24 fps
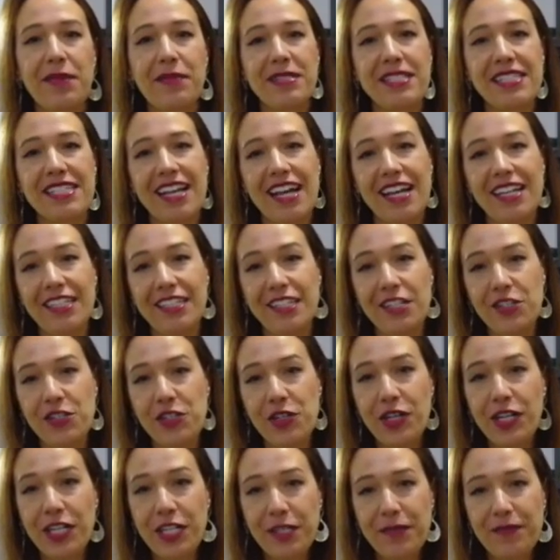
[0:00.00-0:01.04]
is Karina
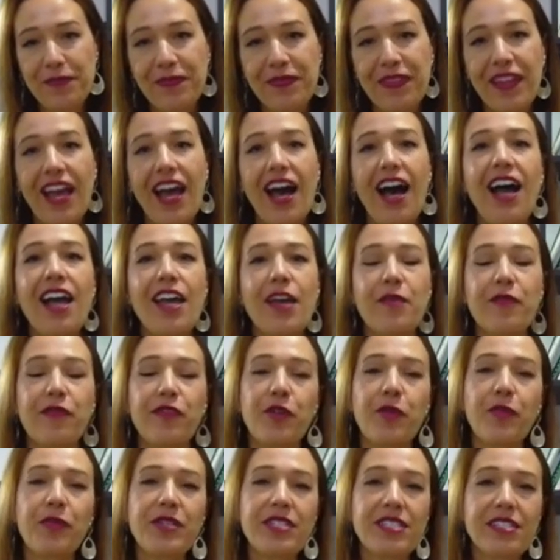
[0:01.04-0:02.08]
Jolie. I am
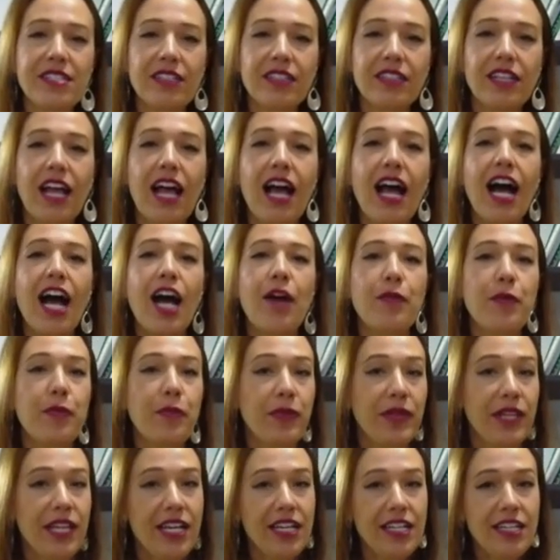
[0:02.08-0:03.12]
from Brazil. I'm a
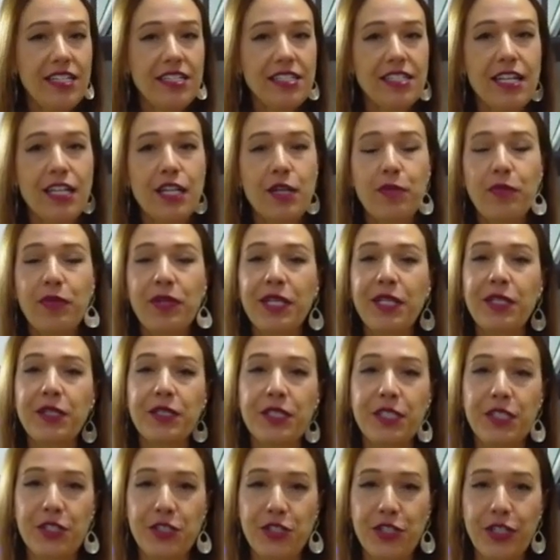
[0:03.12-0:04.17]
pianist and a piano
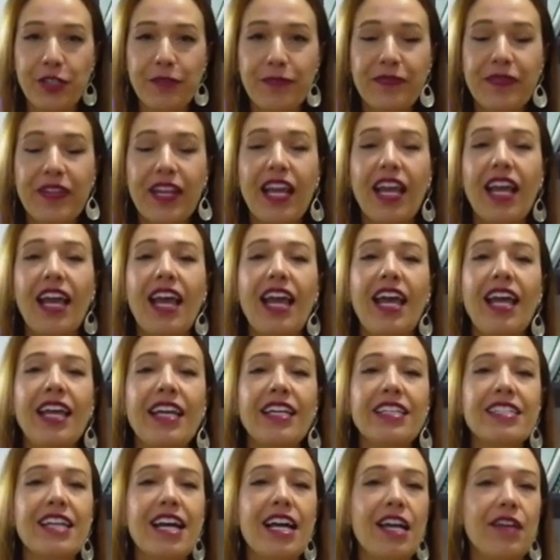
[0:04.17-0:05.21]
teacher,
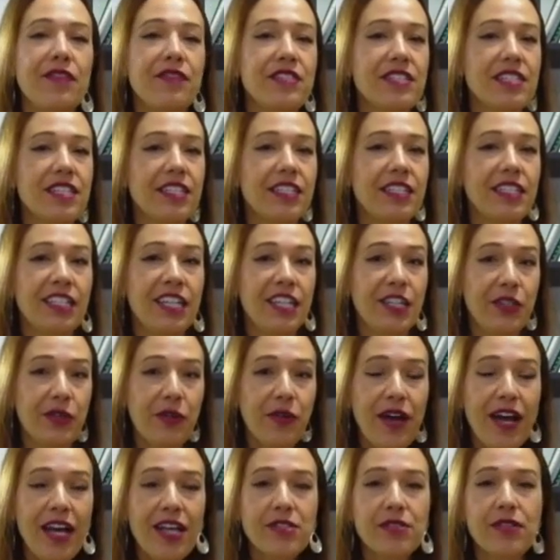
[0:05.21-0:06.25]
and I have studied in the
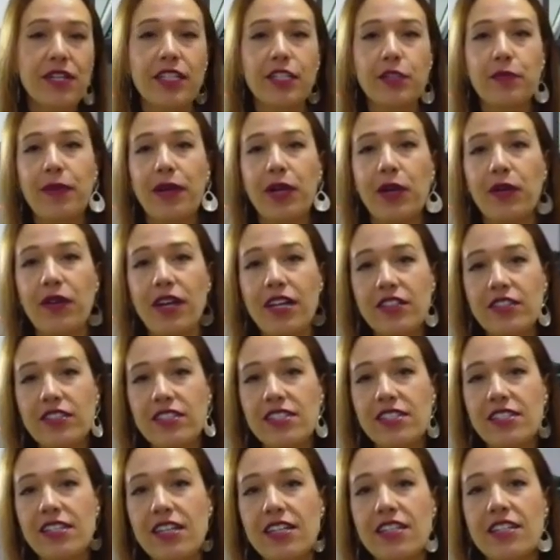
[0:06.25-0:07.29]
US. I did my graduate
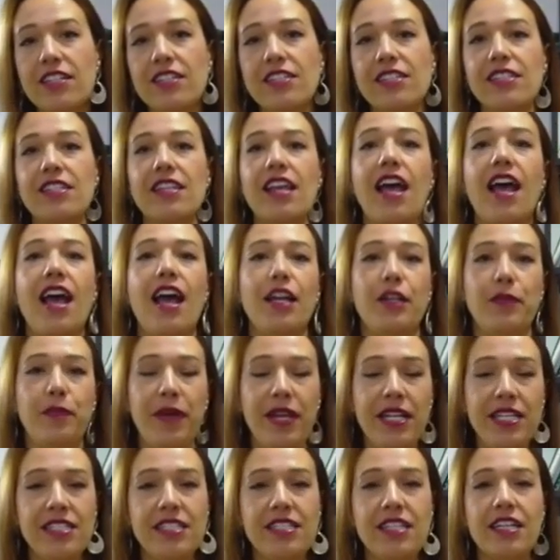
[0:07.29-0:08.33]
studies at
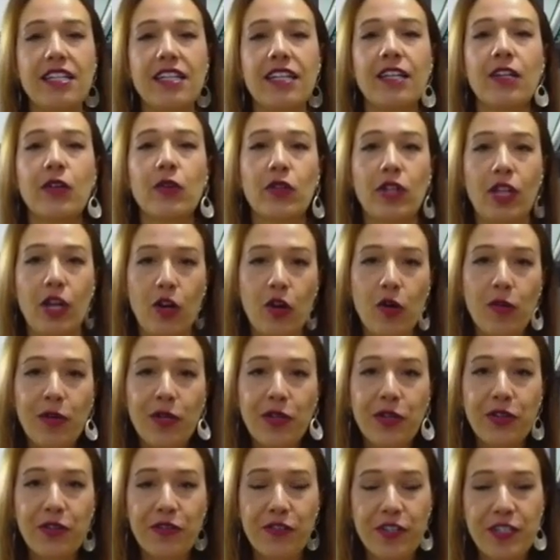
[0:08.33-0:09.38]
Penn State and Oklahoma
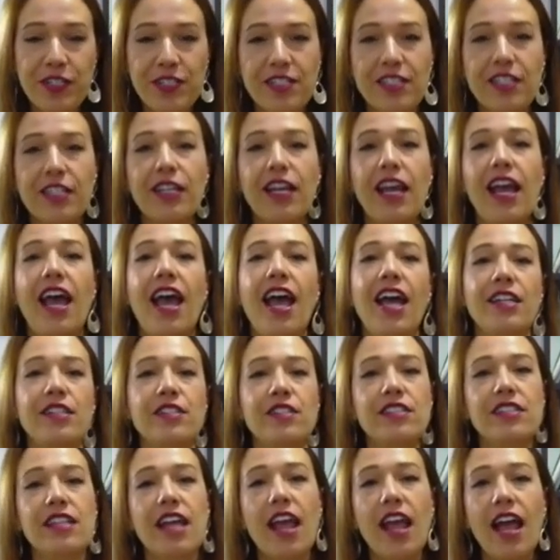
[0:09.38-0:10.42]
University, and
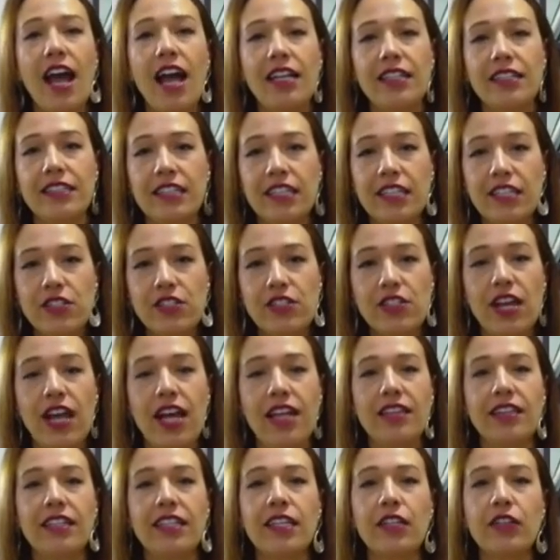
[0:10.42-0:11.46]
today I teach
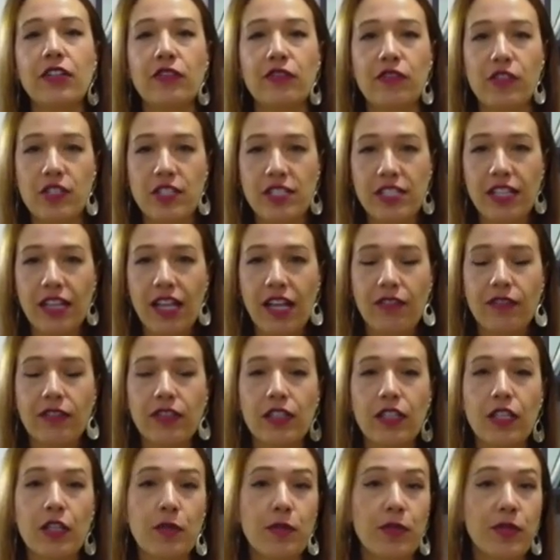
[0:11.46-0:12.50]
at the university level
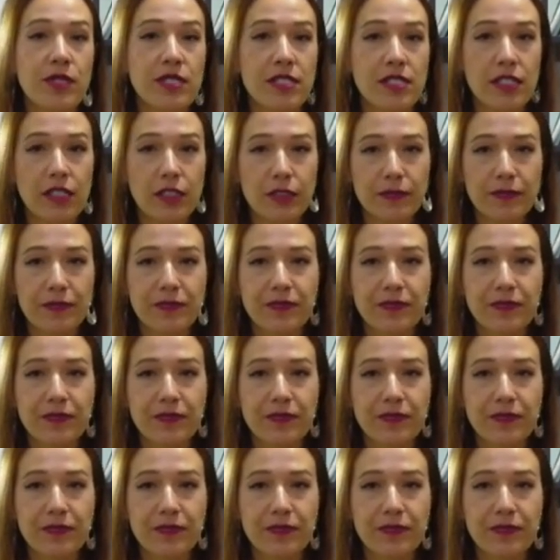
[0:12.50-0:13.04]
in Brazil.